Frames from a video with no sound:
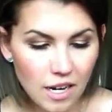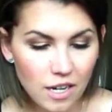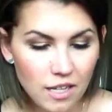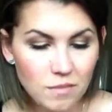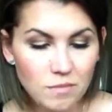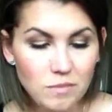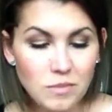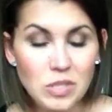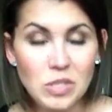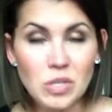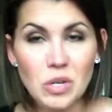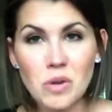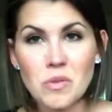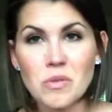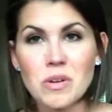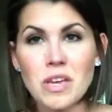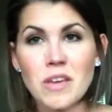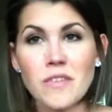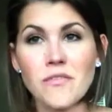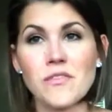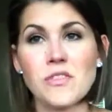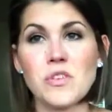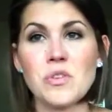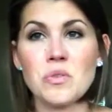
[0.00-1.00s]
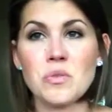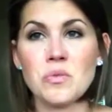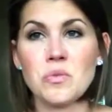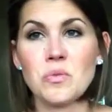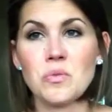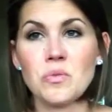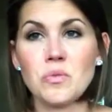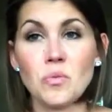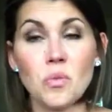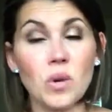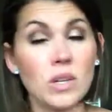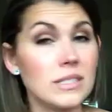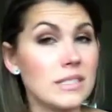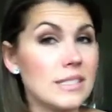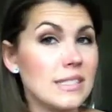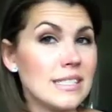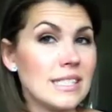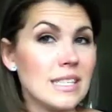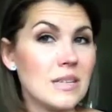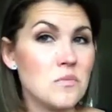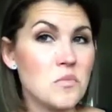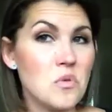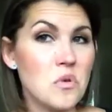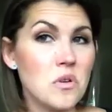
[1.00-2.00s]
So if you want to see
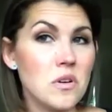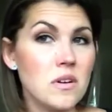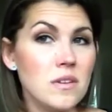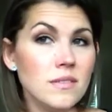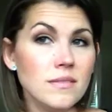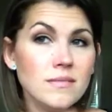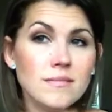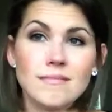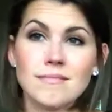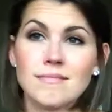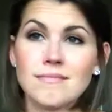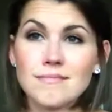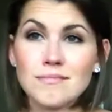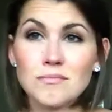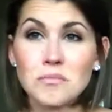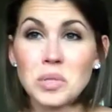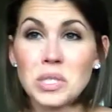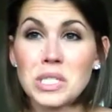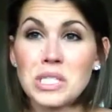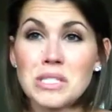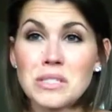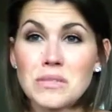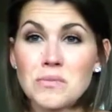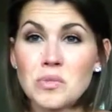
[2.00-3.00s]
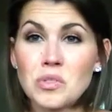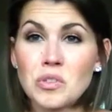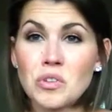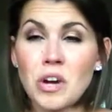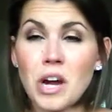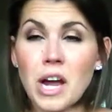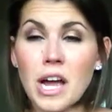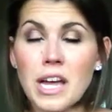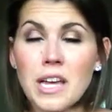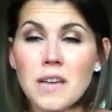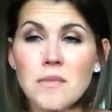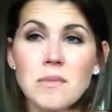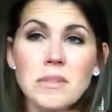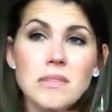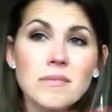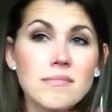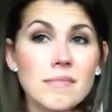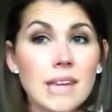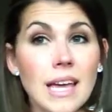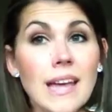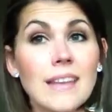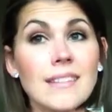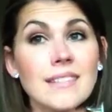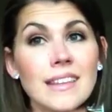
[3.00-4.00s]
more, please subscribe
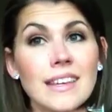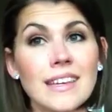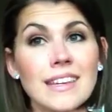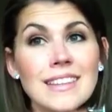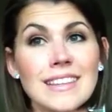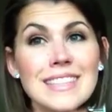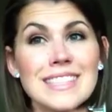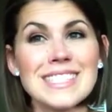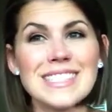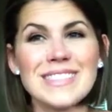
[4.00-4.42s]
and like this